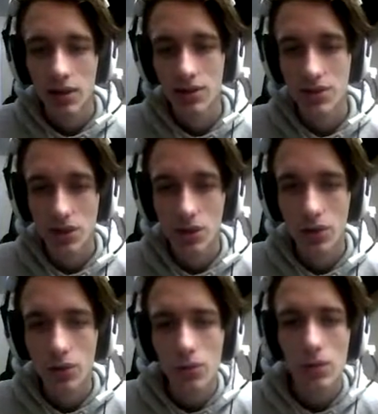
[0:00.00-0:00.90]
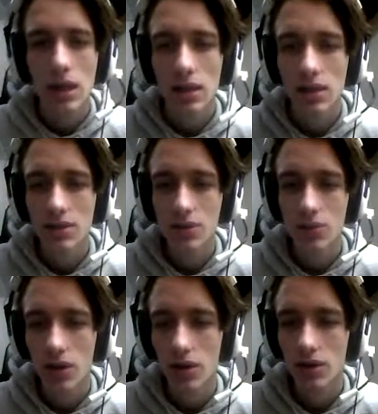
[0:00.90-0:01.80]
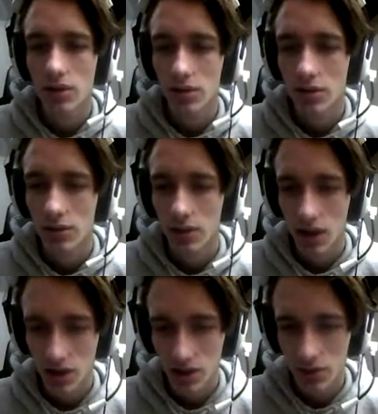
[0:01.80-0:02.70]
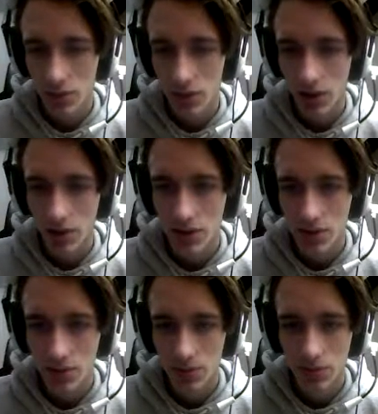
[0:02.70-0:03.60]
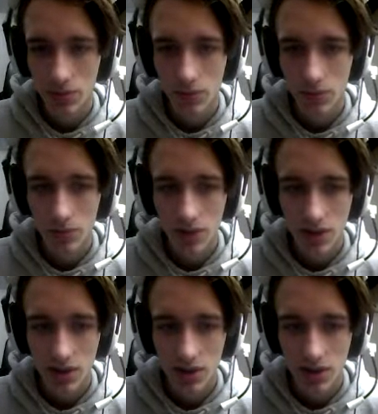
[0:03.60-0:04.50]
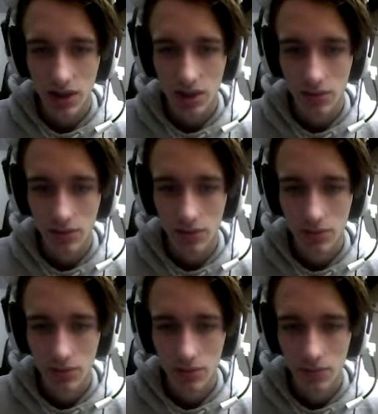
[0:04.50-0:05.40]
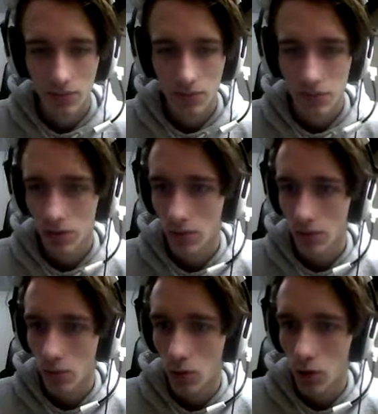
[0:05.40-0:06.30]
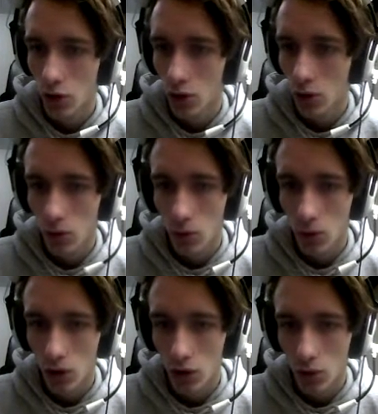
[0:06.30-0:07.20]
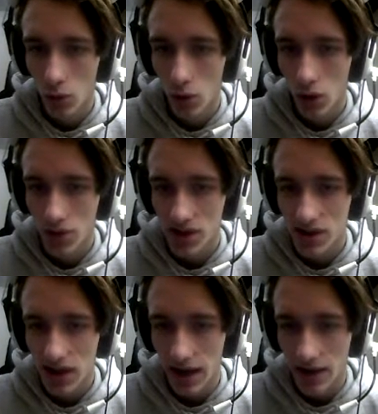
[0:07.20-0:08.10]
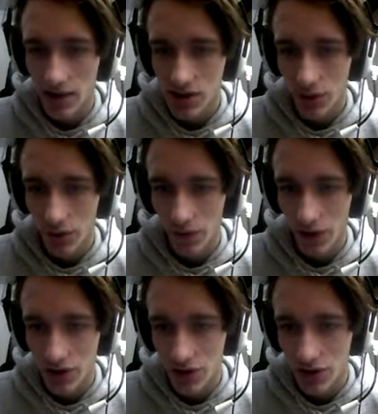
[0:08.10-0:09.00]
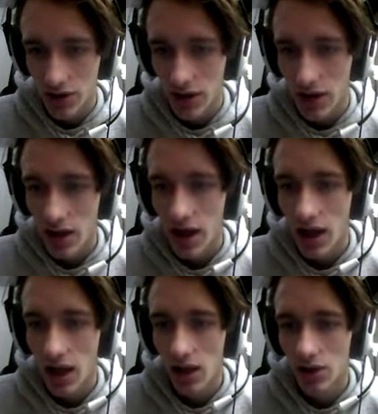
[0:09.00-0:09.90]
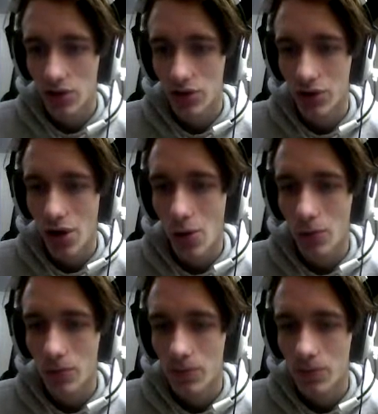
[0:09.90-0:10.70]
Let's go. Let's rock. I actually don't mind this. Is What's that sound? Whoa, whoa, whoa. It's a dinosaur fish. Hell no.